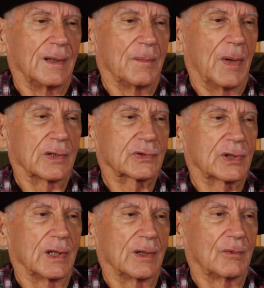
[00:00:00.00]
My
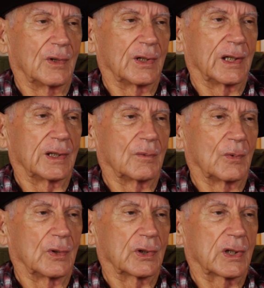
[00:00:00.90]
son run into
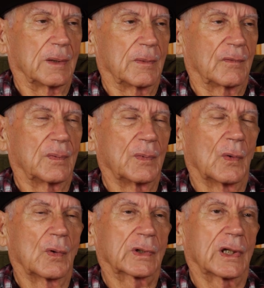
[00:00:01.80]
one coming from
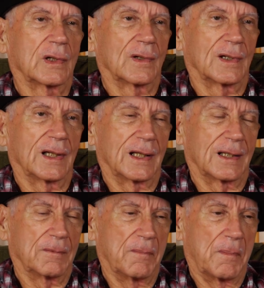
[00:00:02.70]
North Carolina.